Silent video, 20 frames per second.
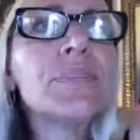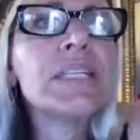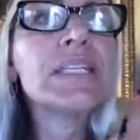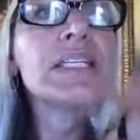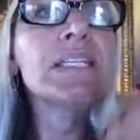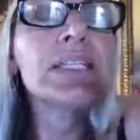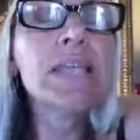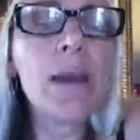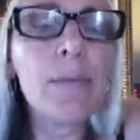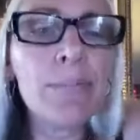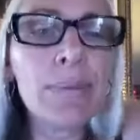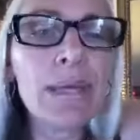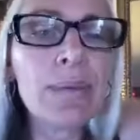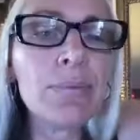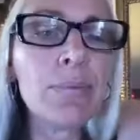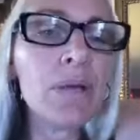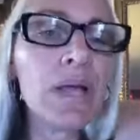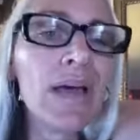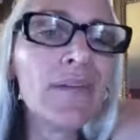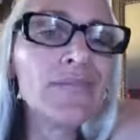some
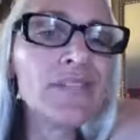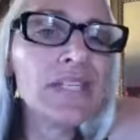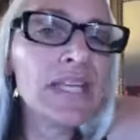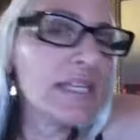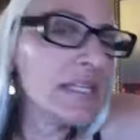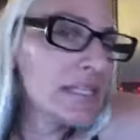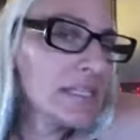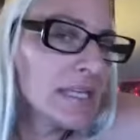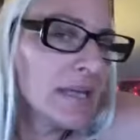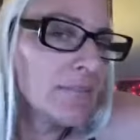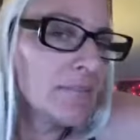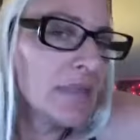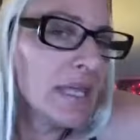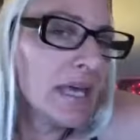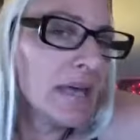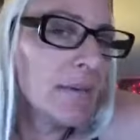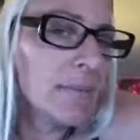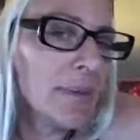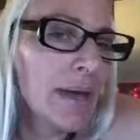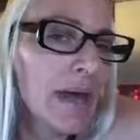people have said the same
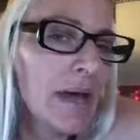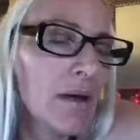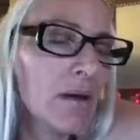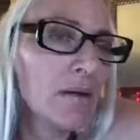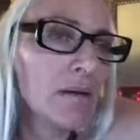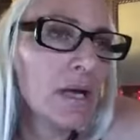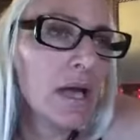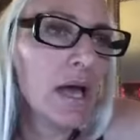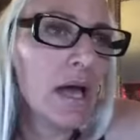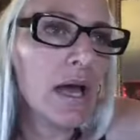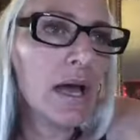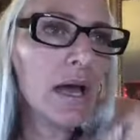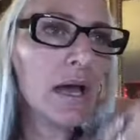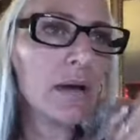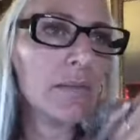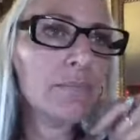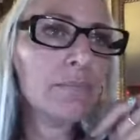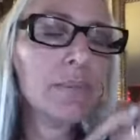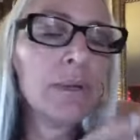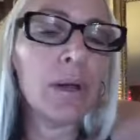thing about
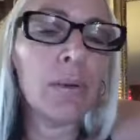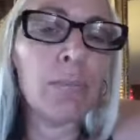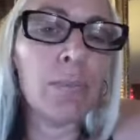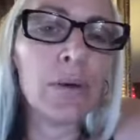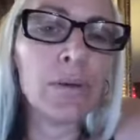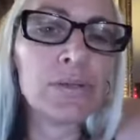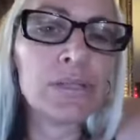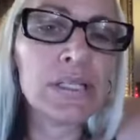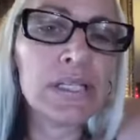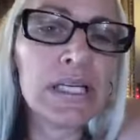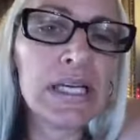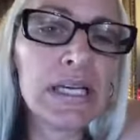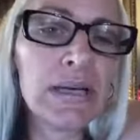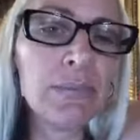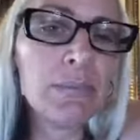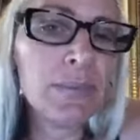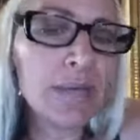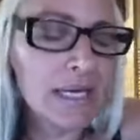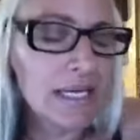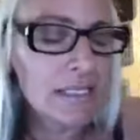Bill
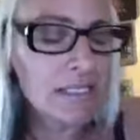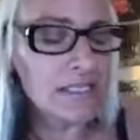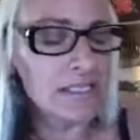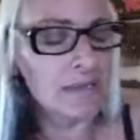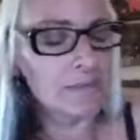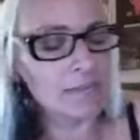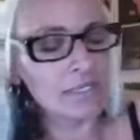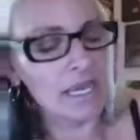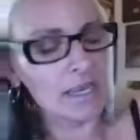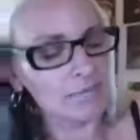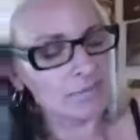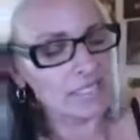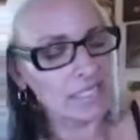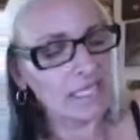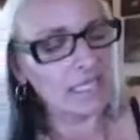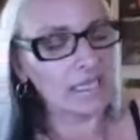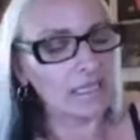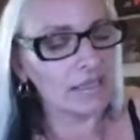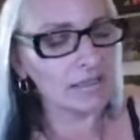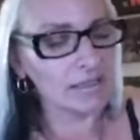Moseley, because sometimes he